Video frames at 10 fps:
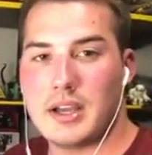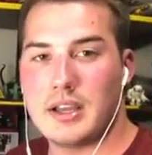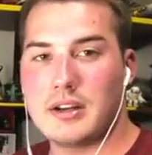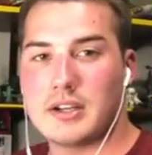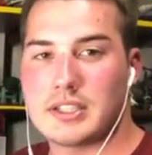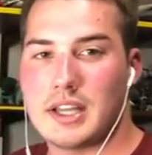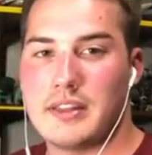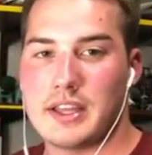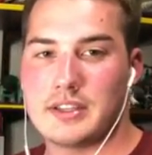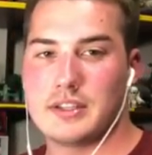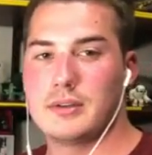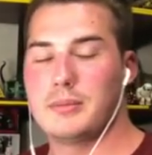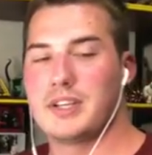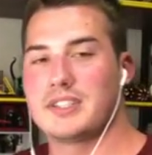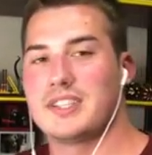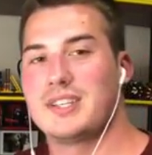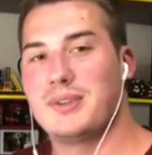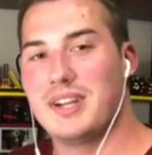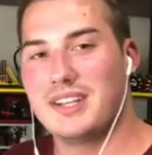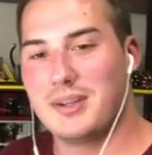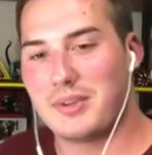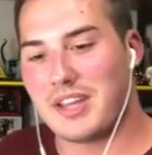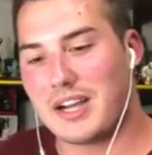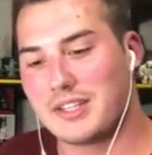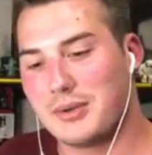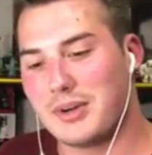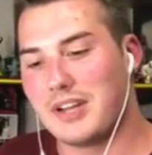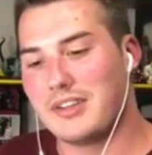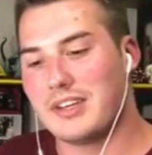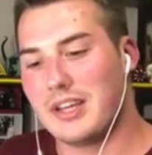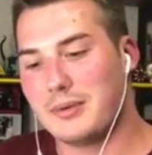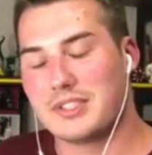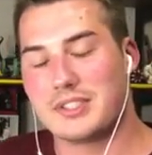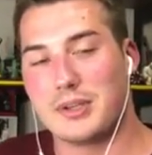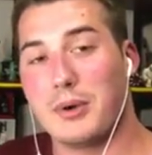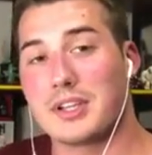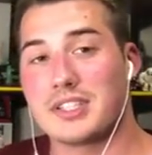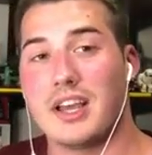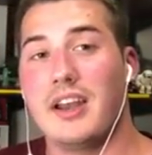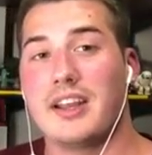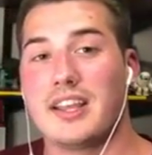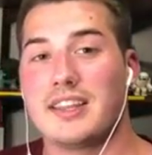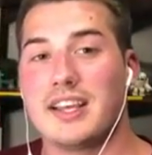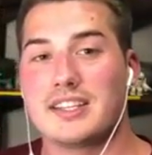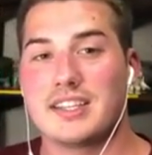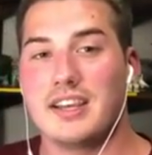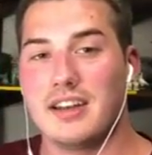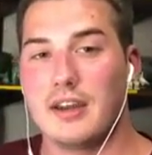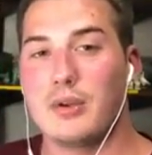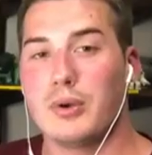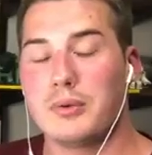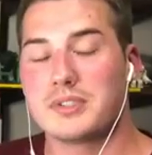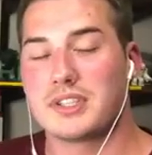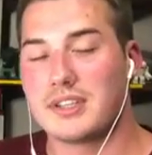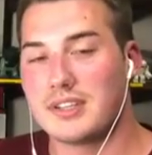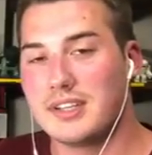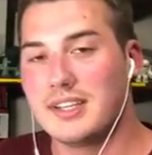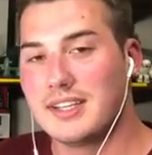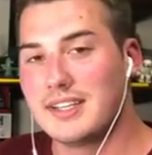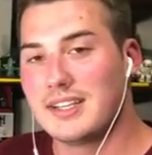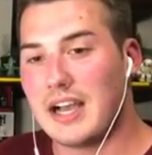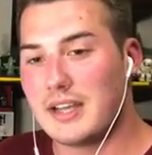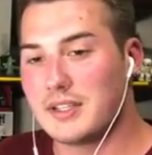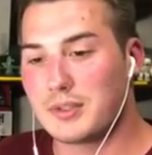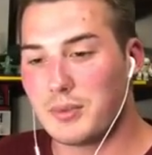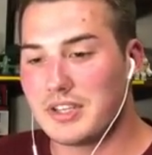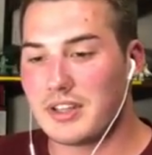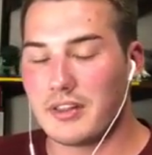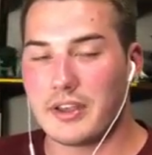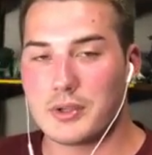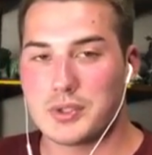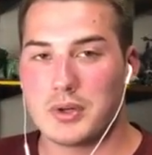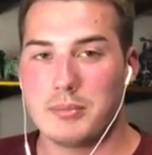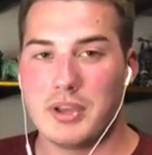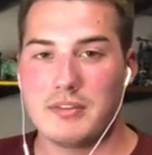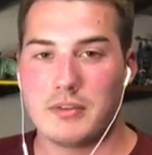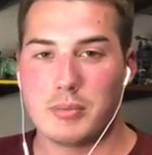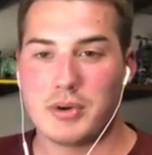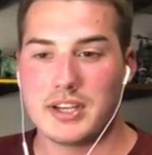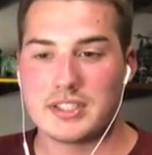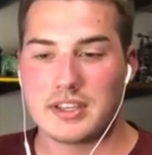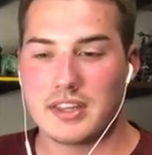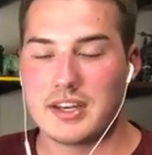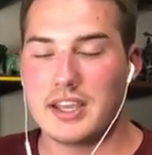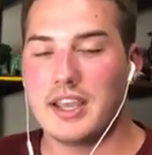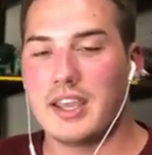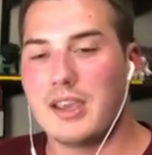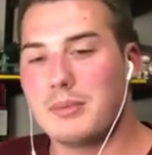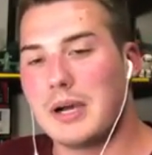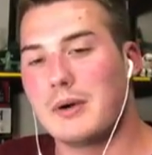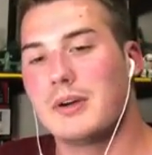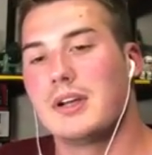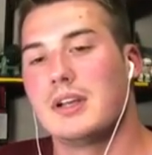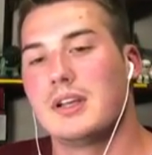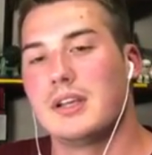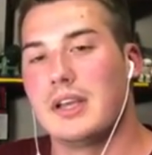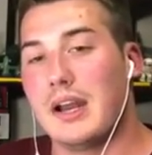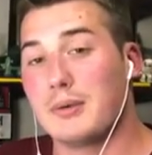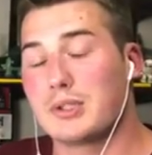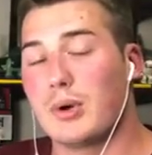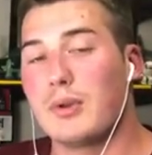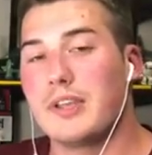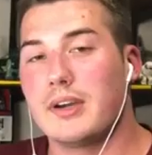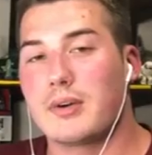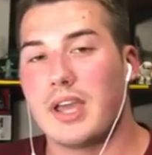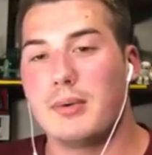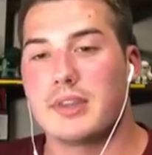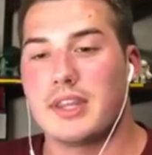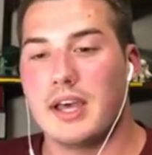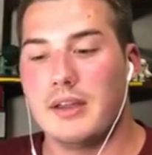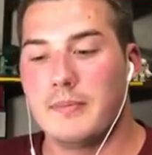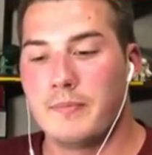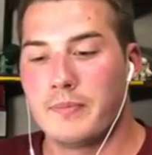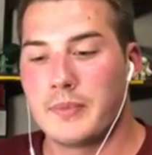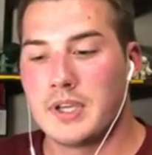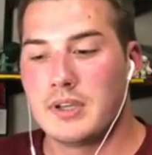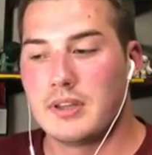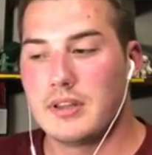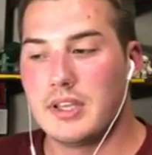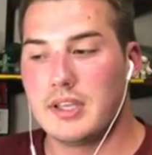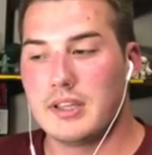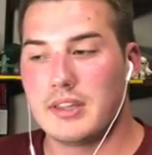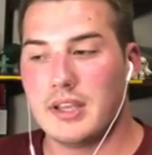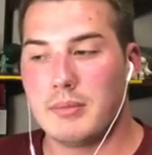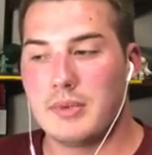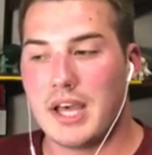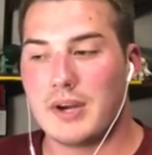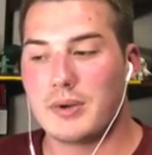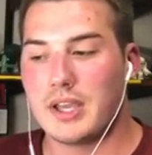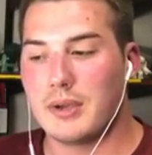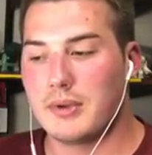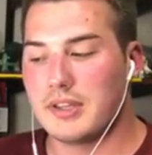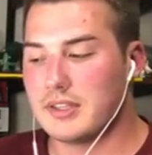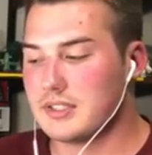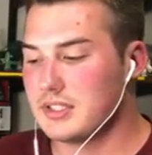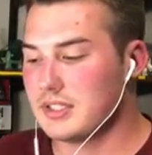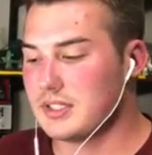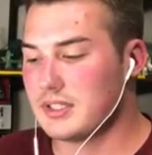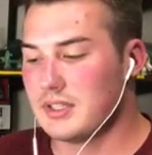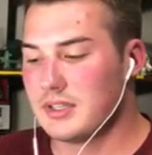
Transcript: understand that too because that's what I did with Octu Island. I was so excited to get that set and I knew it was good. I just went to the Lego store and paid full price like the day it came out. And I was totally okay with that. The thing I'm not okay with is just